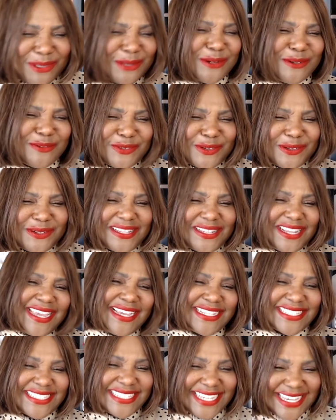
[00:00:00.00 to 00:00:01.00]
beautiful
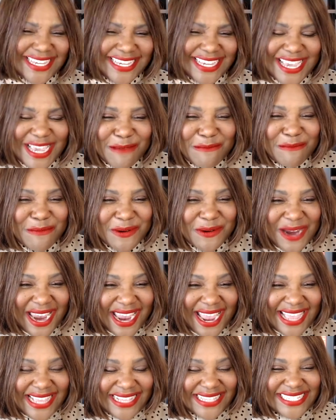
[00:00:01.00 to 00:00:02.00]
legacy
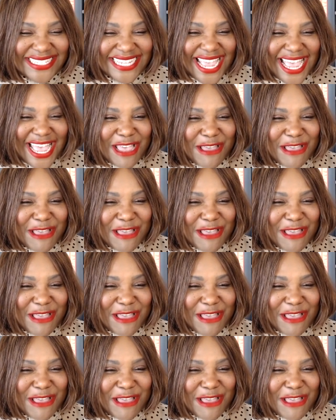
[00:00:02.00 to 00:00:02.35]
brands.